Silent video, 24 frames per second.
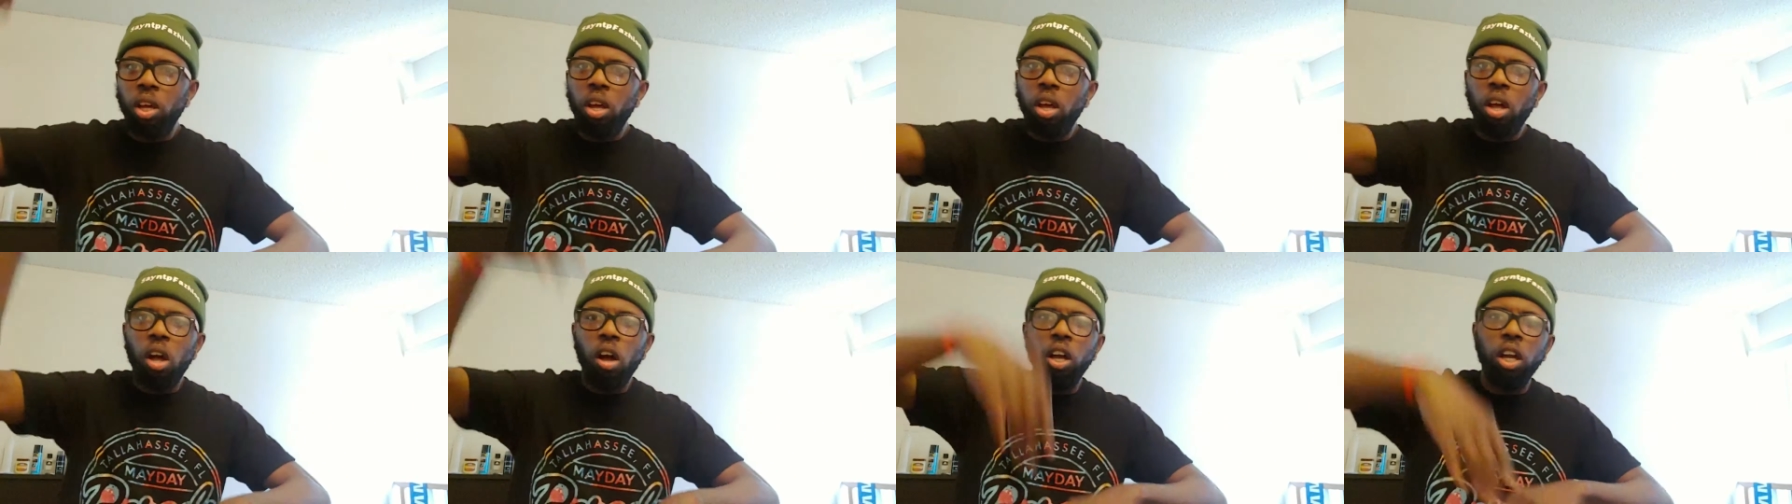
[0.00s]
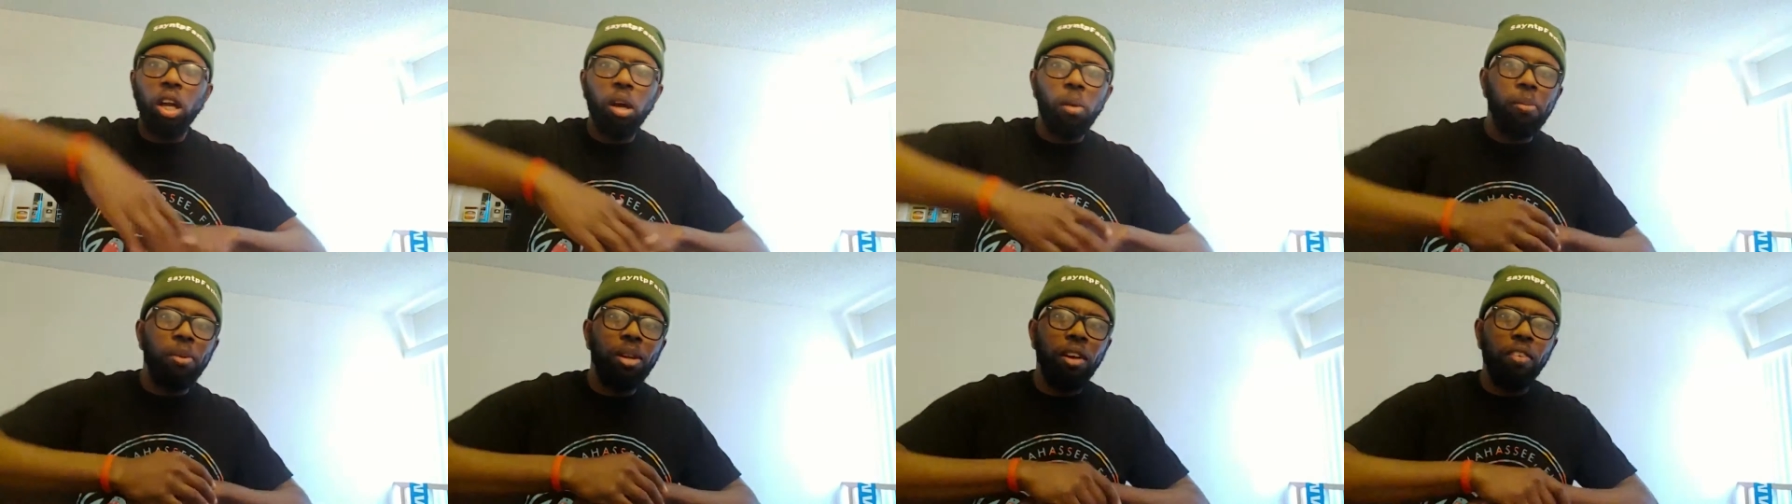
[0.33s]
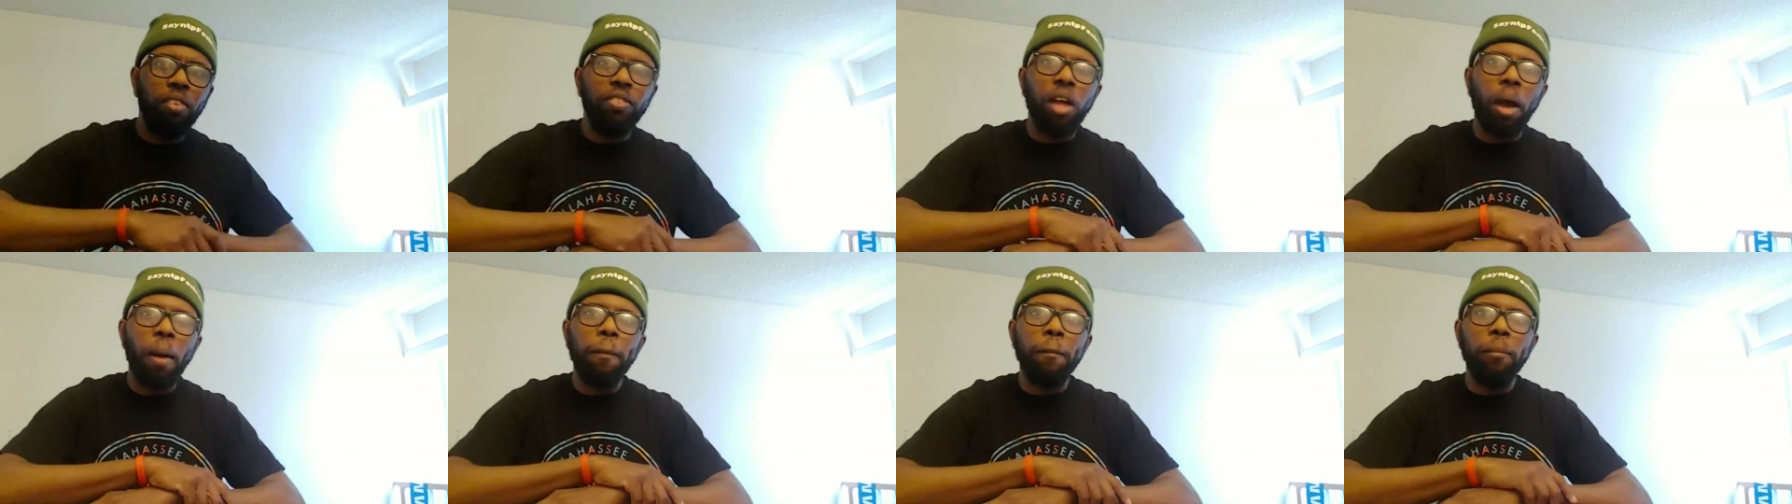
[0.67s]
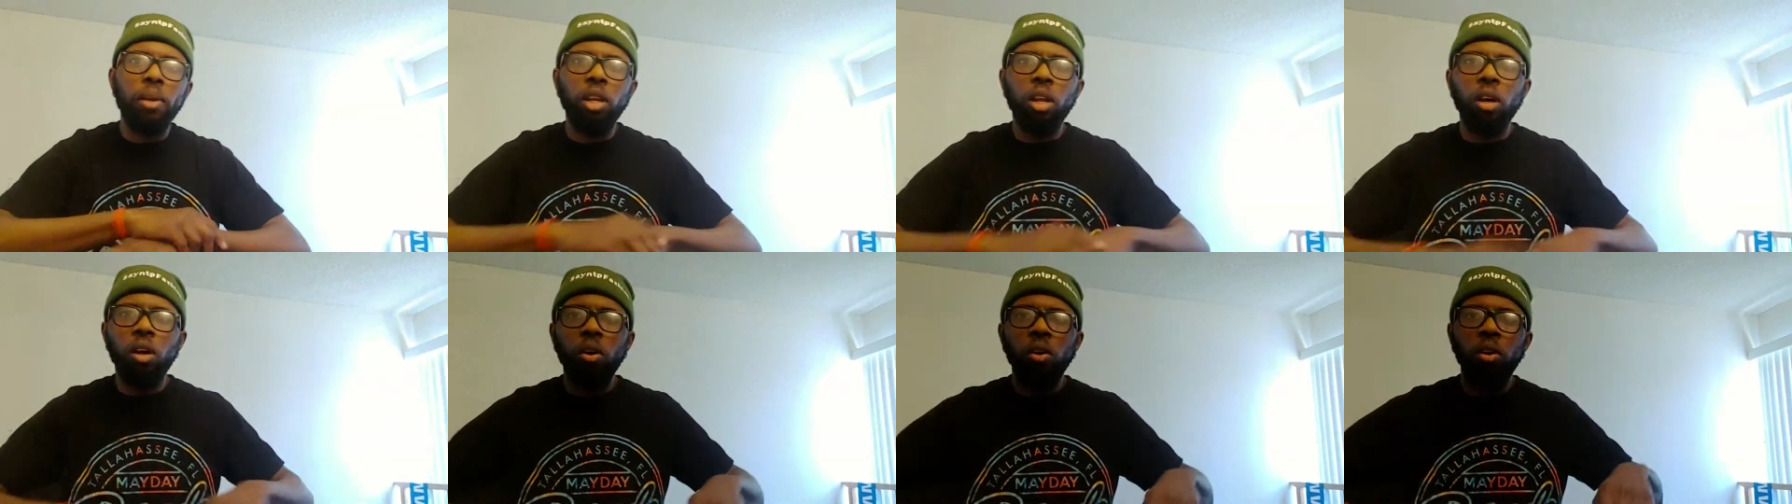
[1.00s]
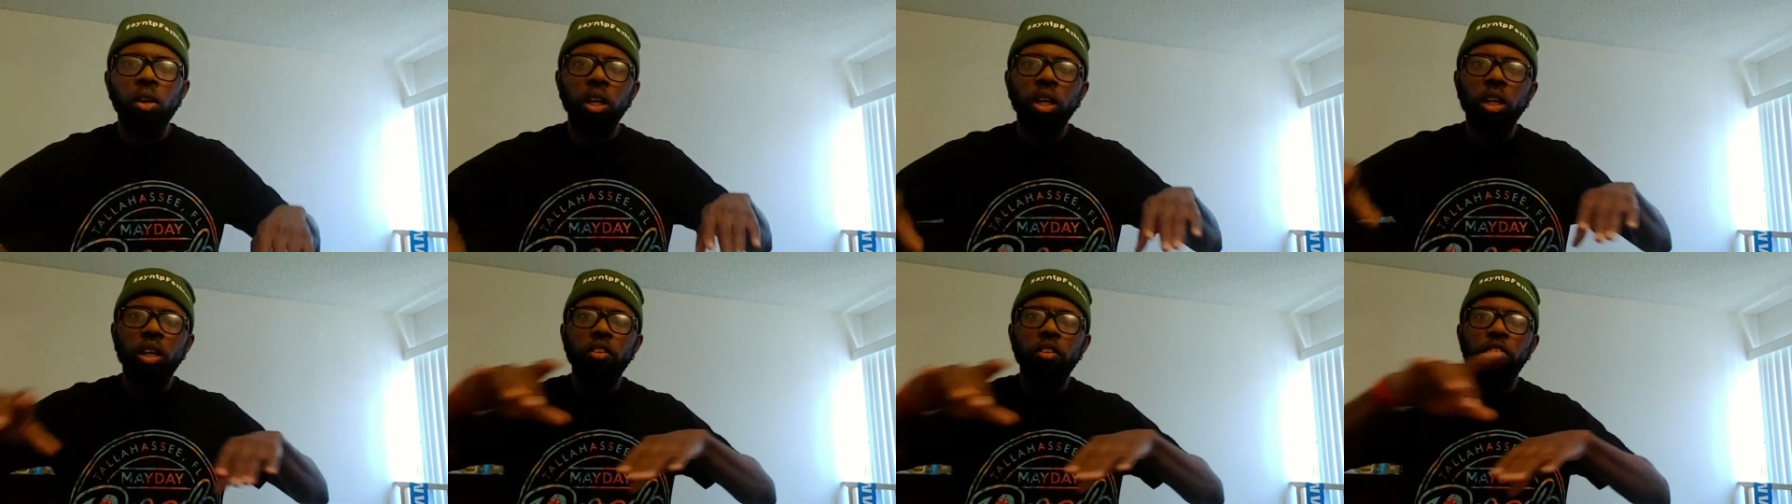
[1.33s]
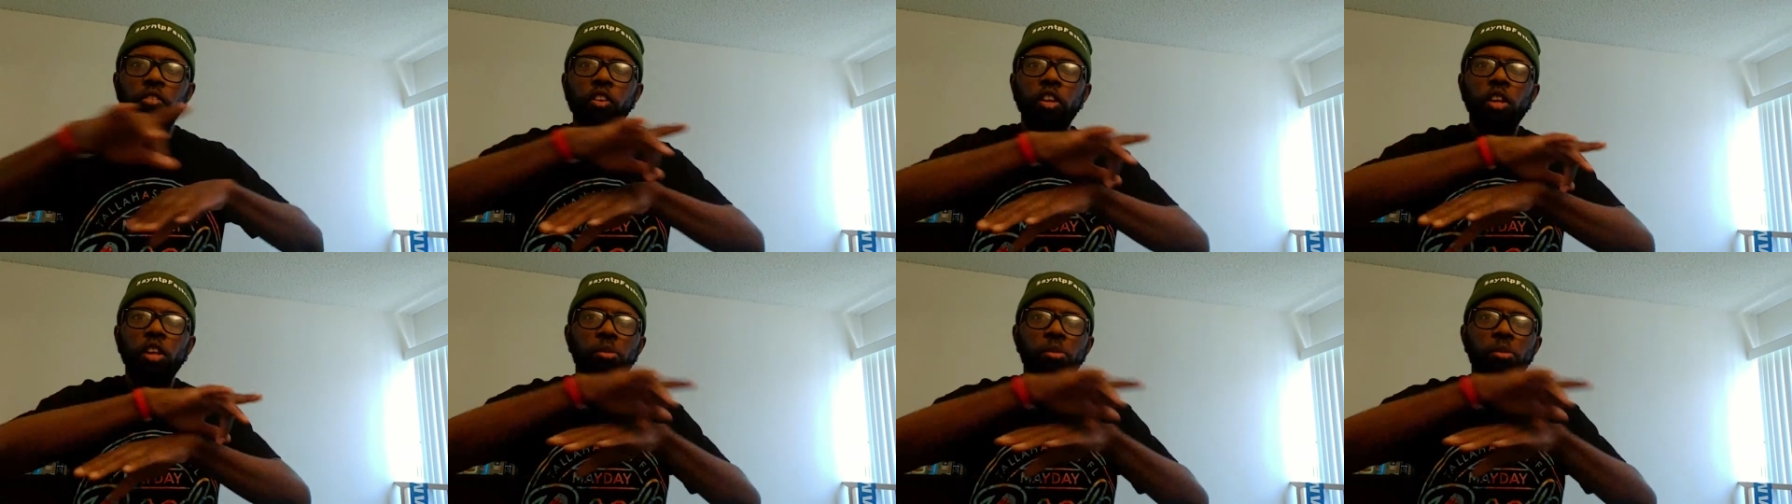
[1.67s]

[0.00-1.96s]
All that left down below. Follow